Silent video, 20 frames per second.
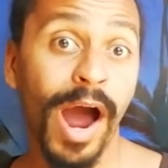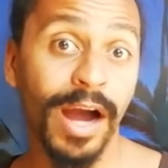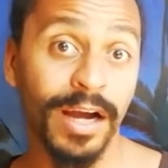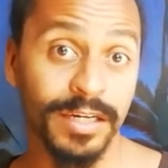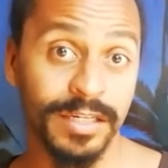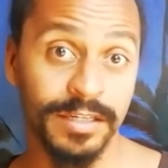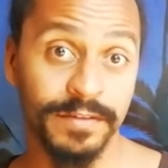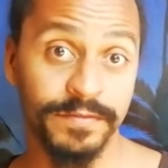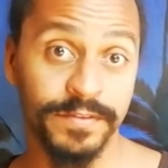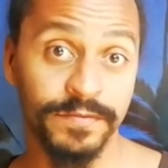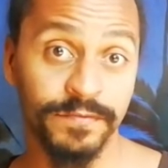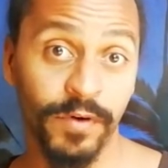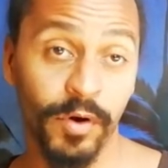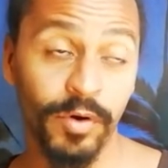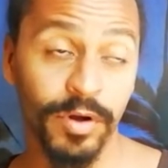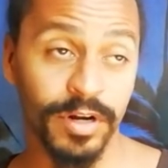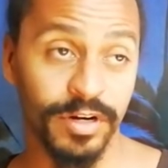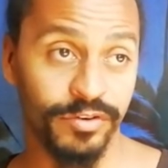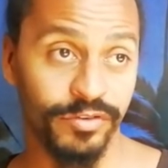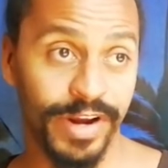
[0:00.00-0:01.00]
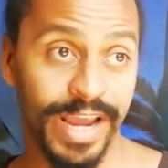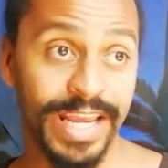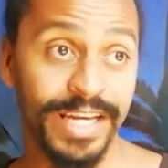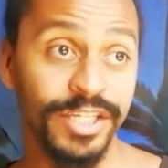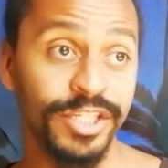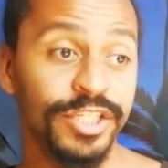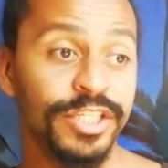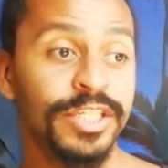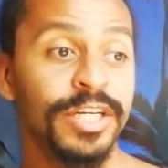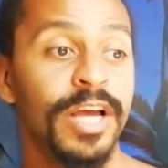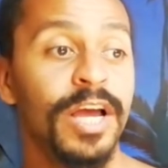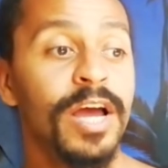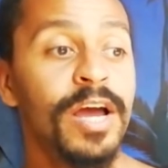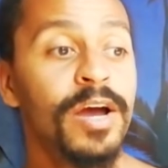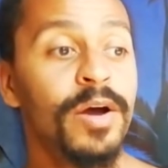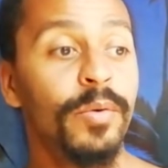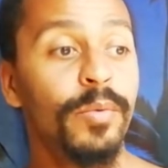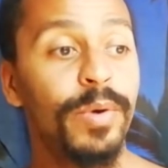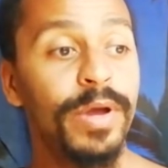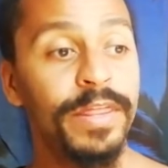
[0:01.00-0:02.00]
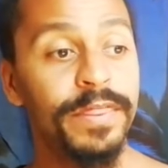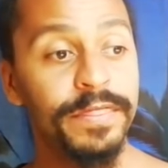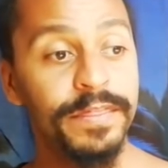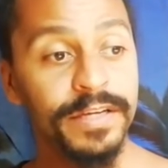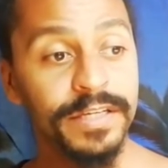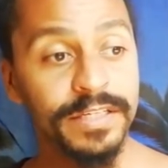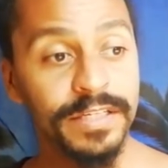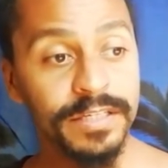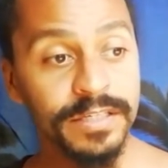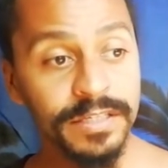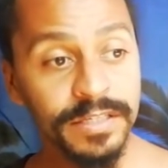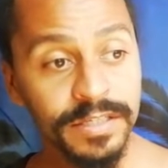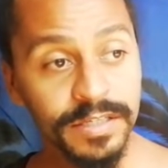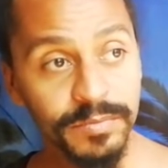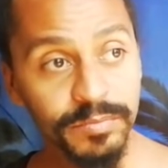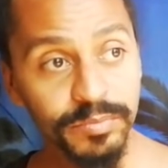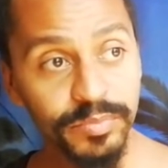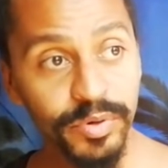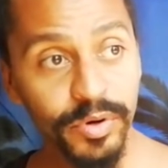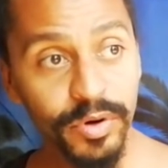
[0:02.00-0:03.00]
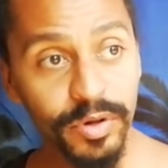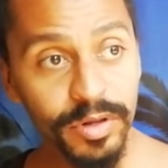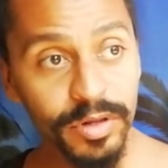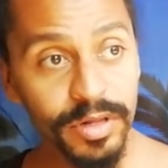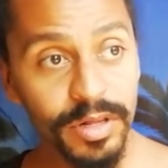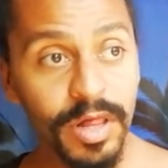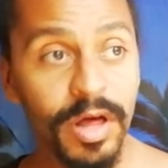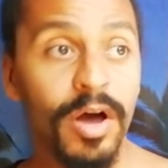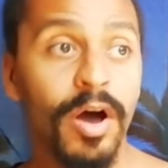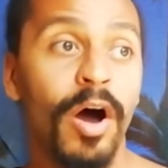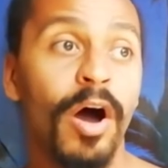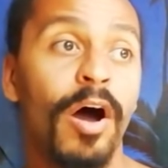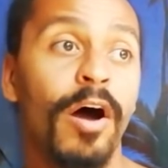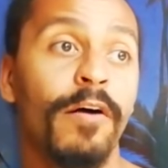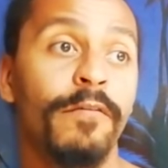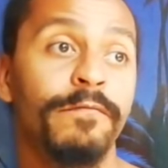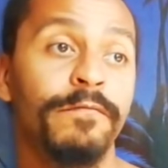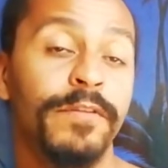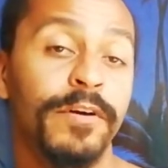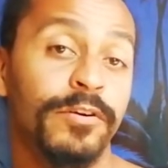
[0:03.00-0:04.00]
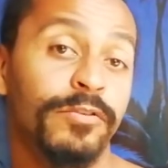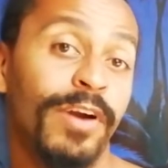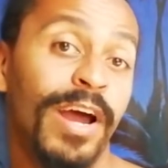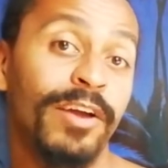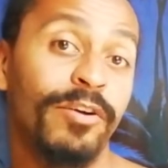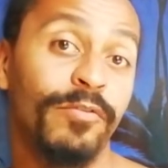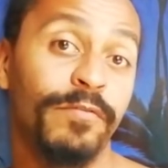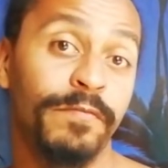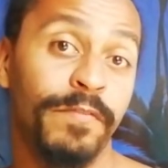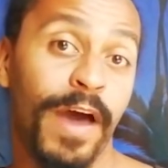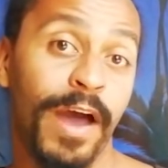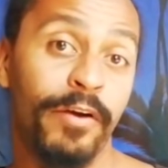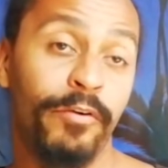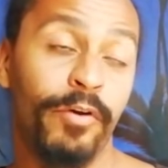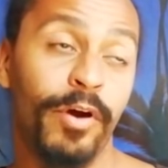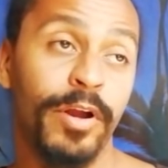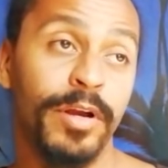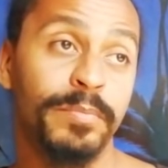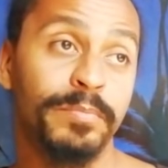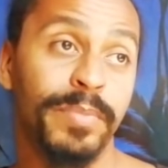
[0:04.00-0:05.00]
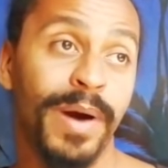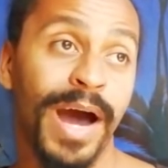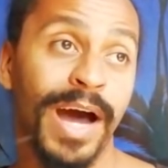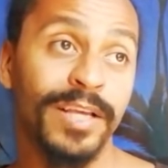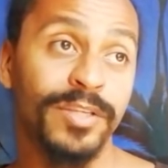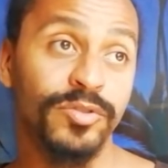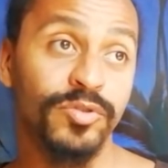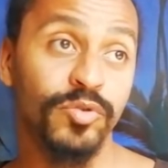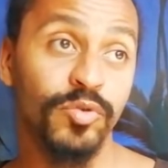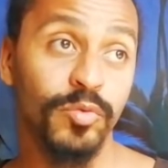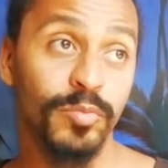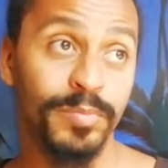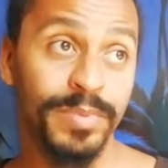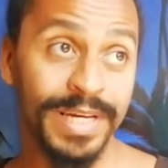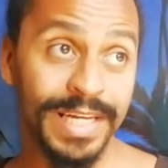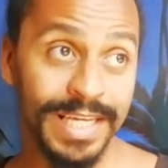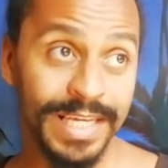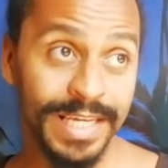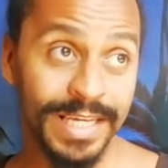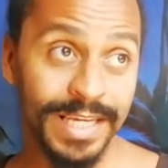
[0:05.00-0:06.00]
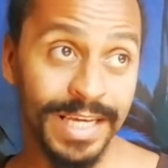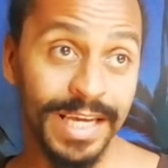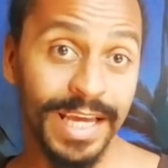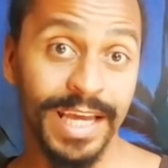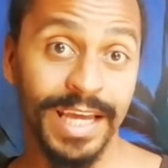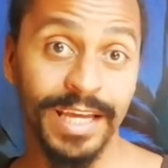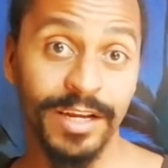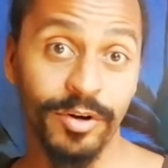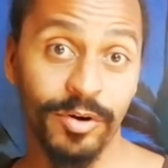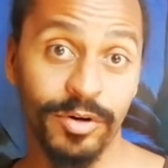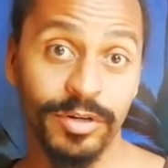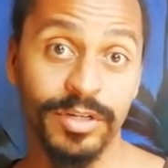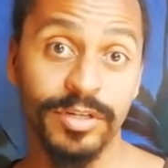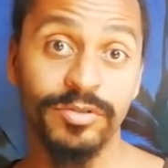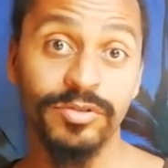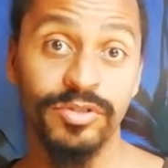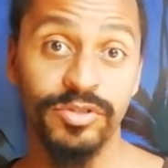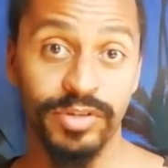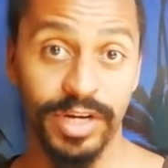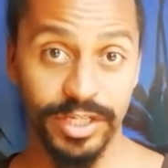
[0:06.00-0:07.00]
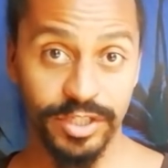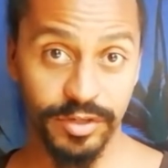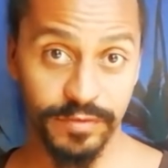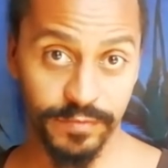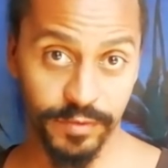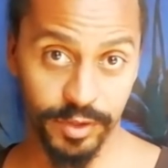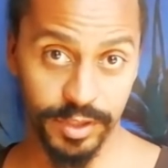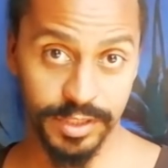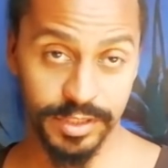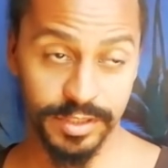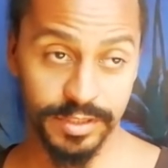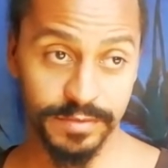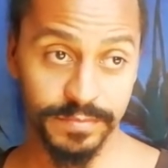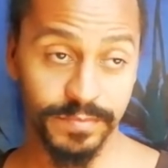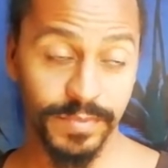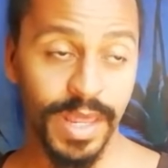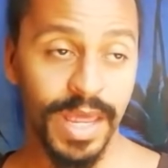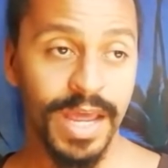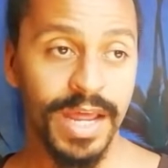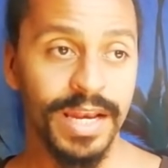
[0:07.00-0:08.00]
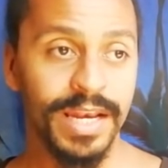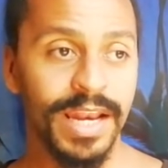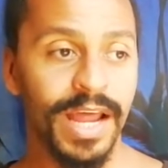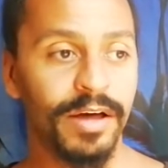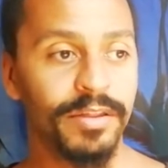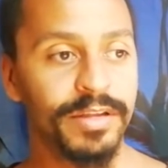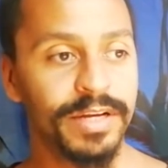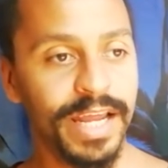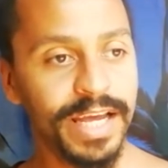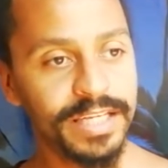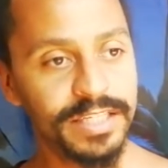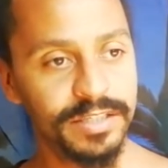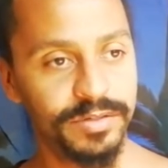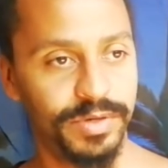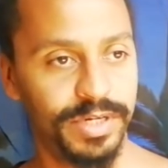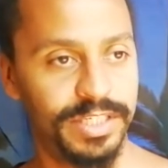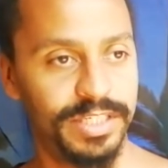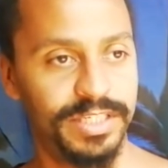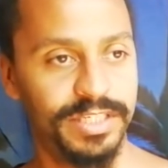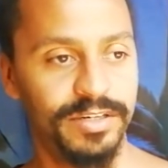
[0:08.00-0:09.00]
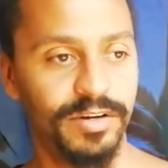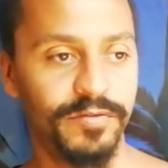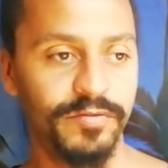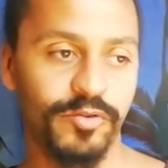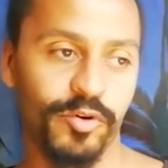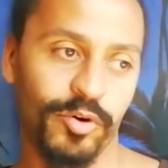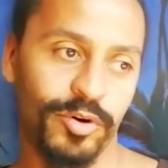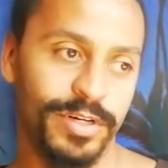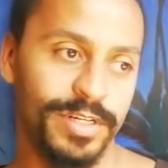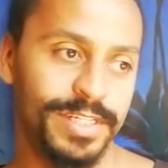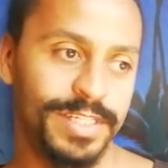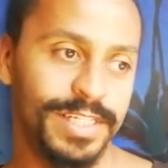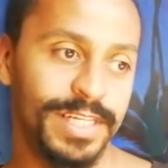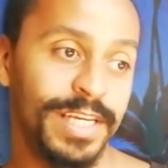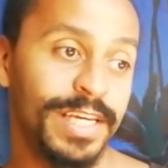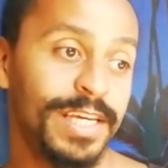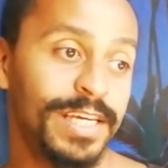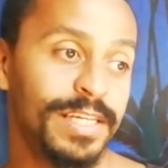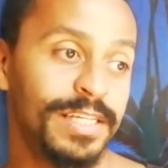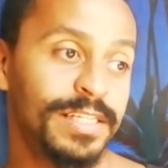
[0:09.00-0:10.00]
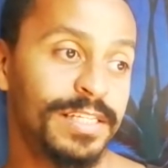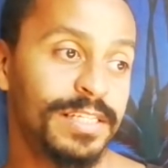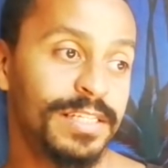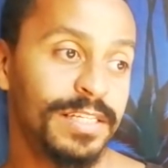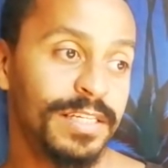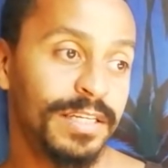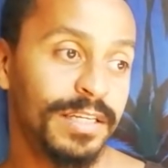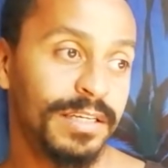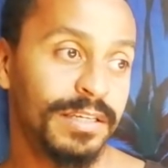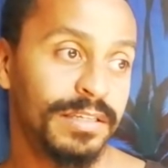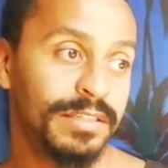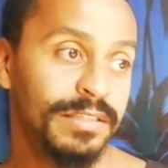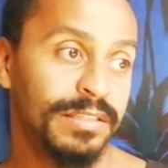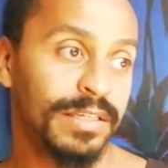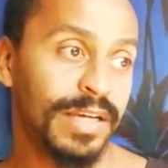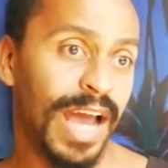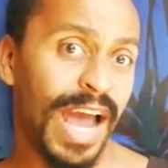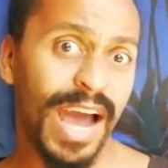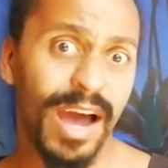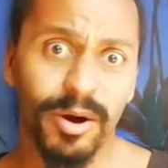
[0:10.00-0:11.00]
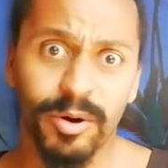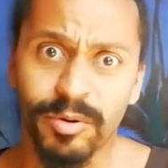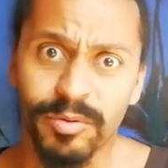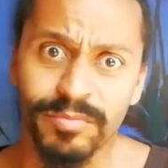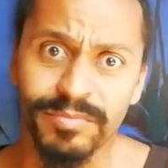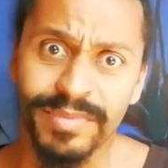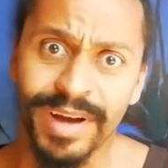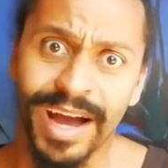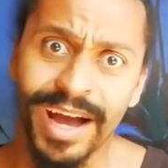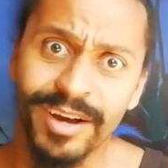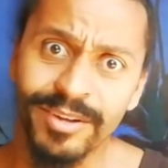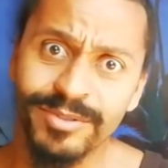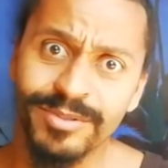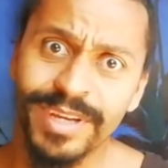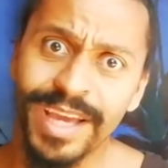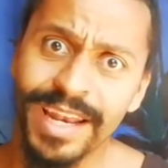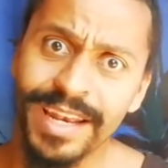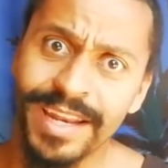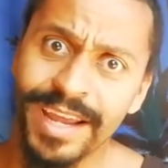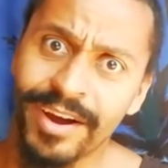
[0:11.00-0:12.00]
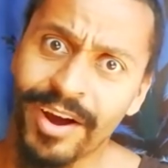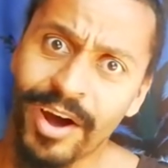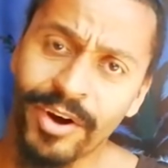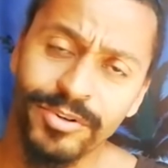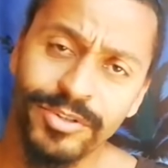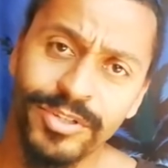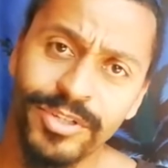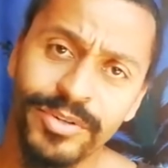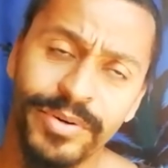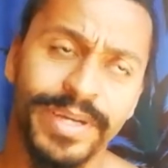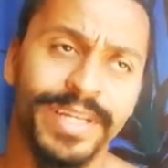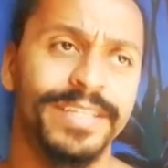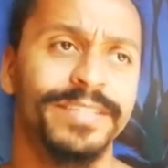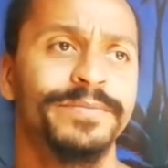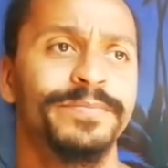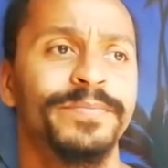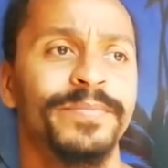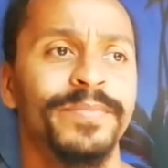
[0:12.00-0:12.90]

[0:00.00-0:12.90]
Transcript: octaves vocal range with a pull of the cricothyroid pars oblique in order to stretch your voice. Now the next question of course is how? How to get there, how to do it.